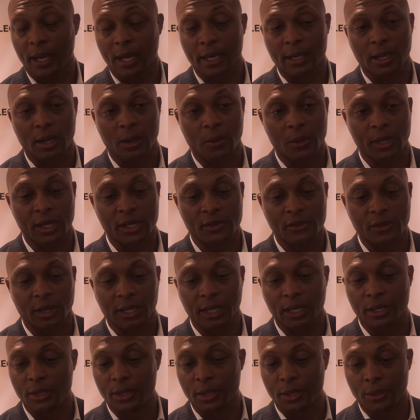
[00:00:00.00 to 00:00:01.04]
I know what he's
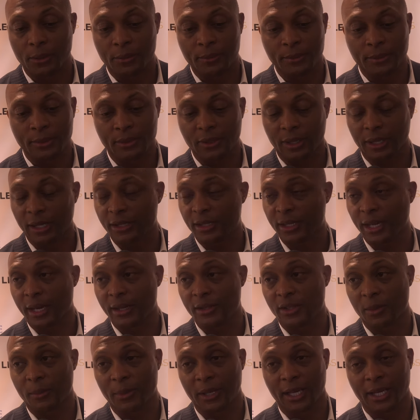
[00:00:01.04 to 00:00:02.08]
trying to do. He's trying to
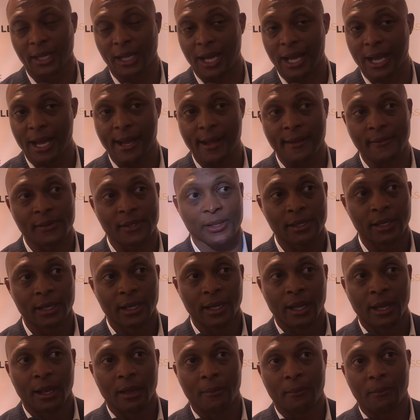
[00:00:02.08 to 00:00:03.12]
change so many lives
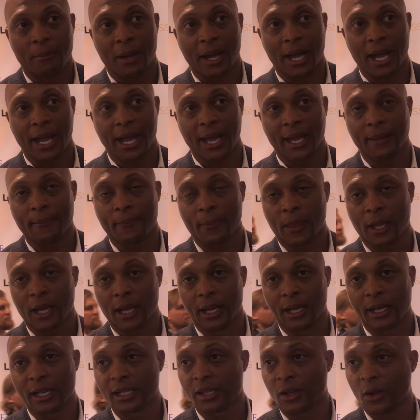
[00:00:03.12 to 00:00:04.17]
by
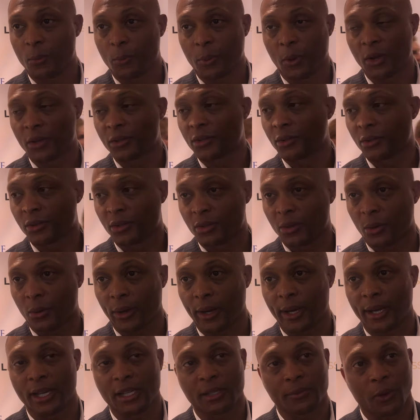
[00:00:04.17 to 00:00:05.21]
uh, his own personal
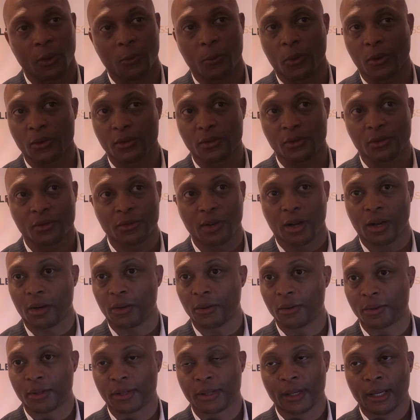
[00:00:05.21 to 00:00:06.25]
story, his own personal
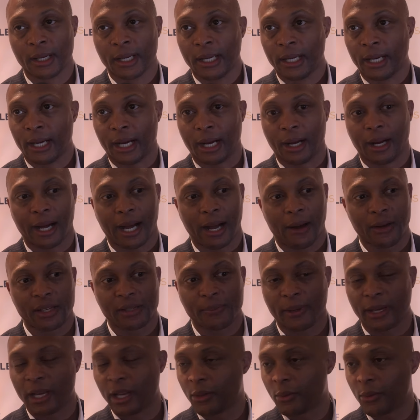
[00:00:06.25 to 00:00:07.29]
struggles, uh, how
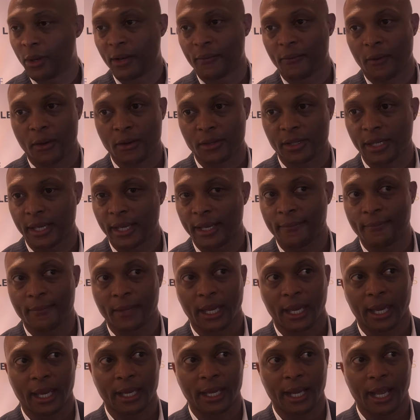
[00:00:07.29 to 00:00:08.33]
he's made it through adversity,
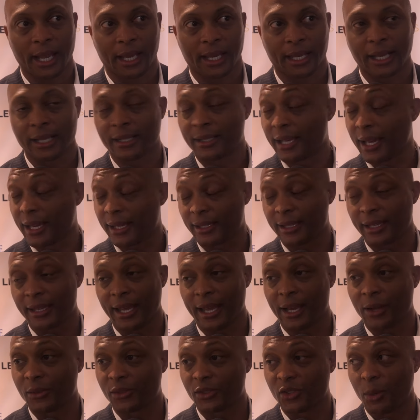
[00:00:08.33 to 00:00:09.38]
and I can attest to
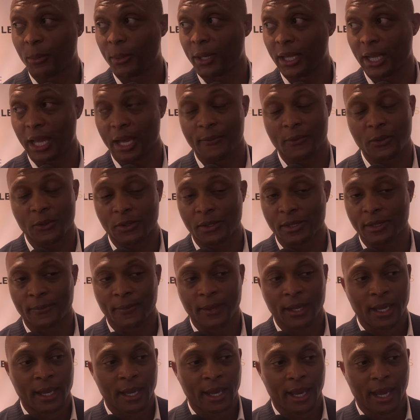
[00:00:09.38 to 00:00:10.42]
that on so many levels.
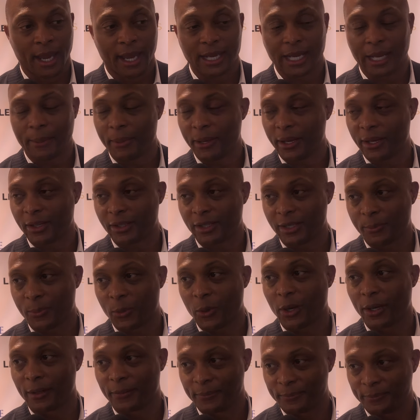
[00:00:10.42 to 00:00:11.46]
And I'm here to
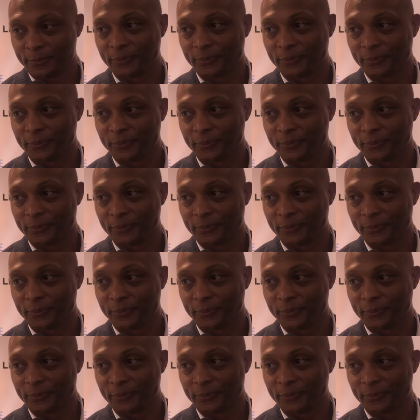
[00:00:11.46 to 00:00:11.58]
support.